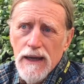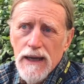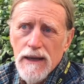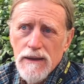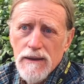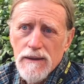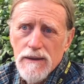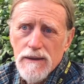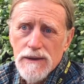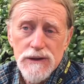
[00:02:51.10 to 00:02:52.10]
And
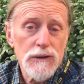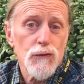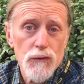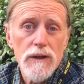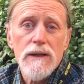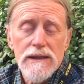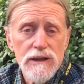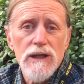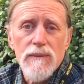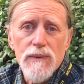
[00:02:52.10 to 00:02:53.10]
it's just really
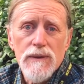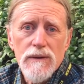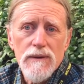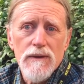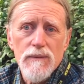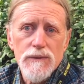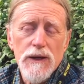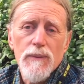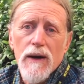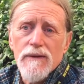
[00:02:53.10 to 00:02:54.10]
cheap. The
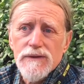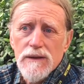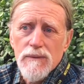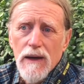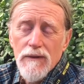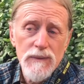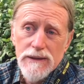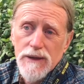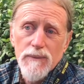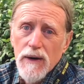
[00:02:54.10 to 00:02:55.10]
top bar hives I've
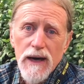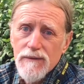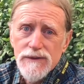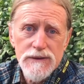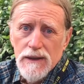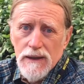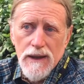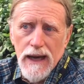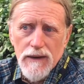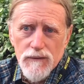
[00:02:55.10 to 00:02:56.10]
made top bar hives
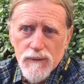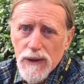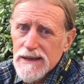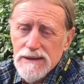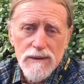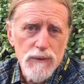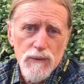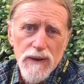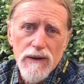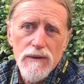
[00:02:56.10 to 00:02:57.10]
out of plastic
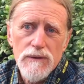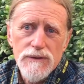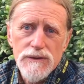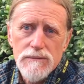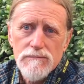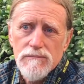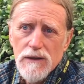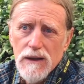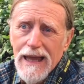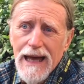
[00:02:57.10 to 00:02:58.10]
blue barrels,
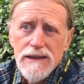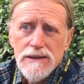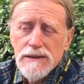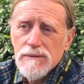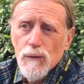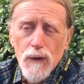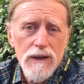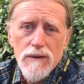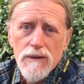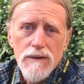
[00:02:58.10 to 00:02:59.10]
glass,
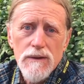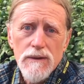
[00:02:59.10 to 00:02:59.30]
wicker,